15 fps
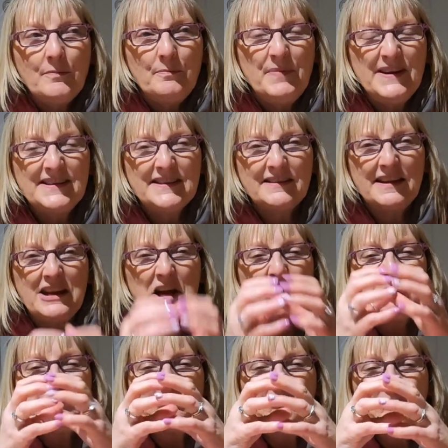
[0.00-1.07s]
basically
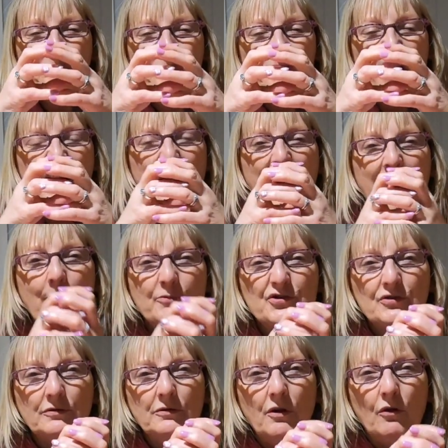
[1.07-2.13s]
a
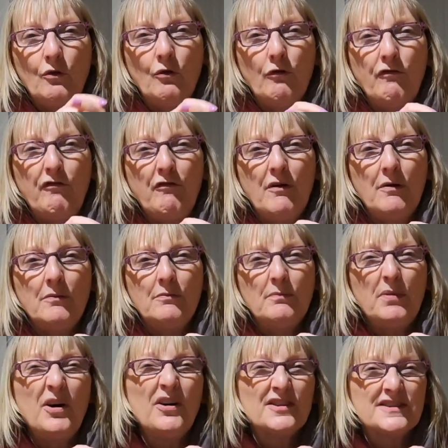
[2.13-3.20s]
capsule of
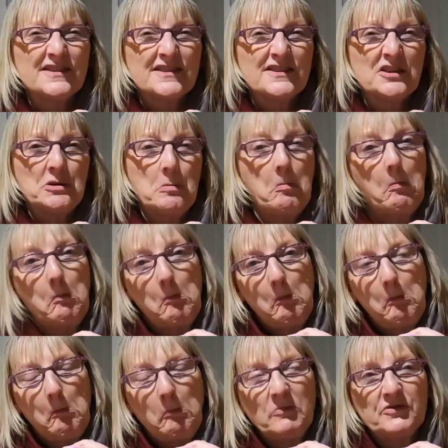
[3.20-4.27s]
pus.
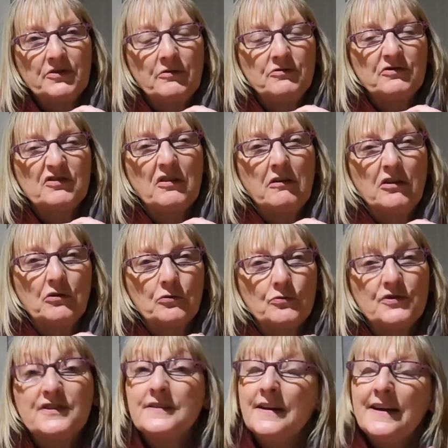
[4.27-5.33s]
Sounds
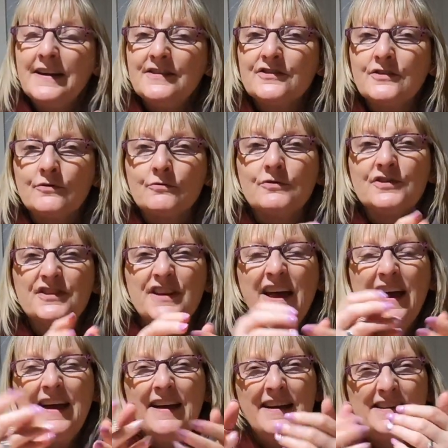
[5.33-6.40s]
gross. It is gross.
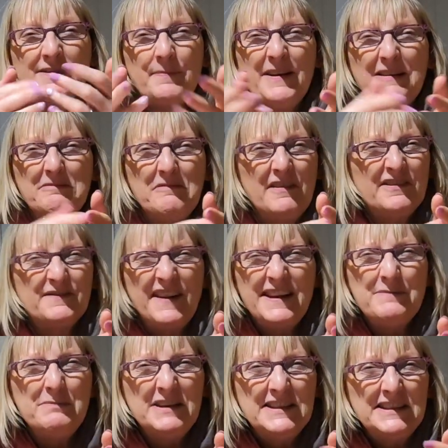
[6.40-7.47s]
It's
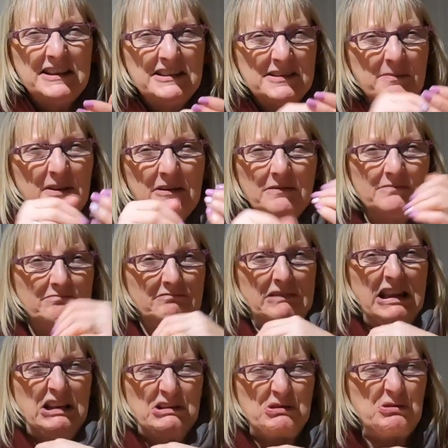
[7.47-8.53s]
very meaty. It's a bit
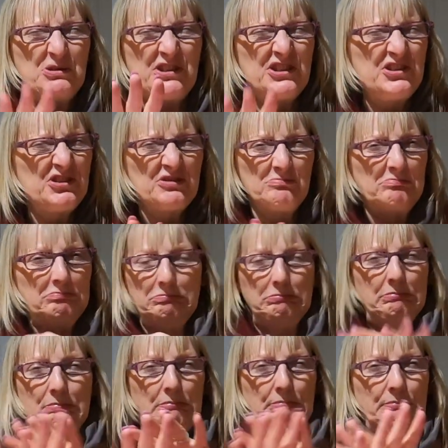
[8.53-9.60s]
like a sausage.
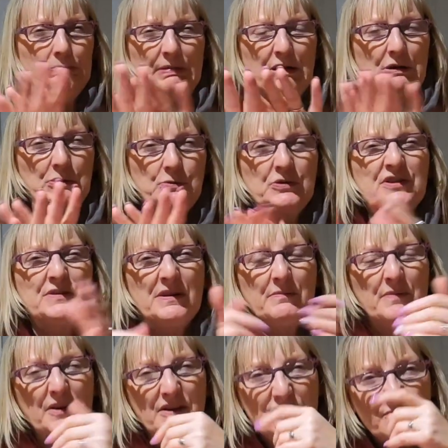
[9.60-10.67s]
A bit gross.
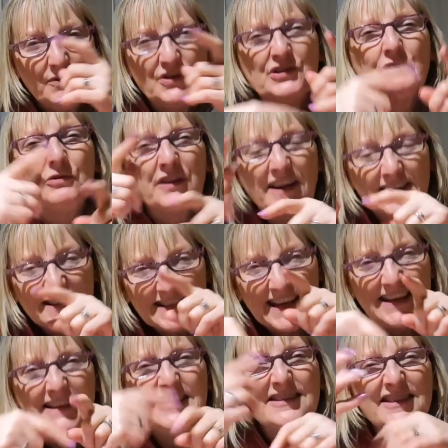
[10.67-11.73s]
But when you look
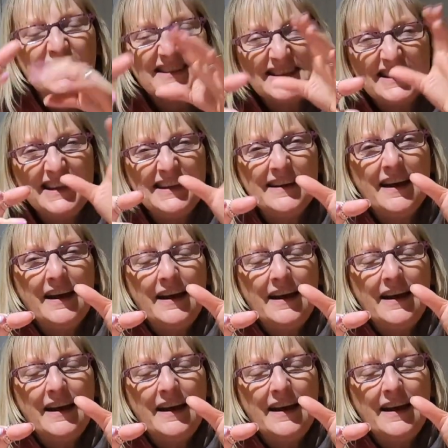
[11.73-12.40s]
inside it, you can see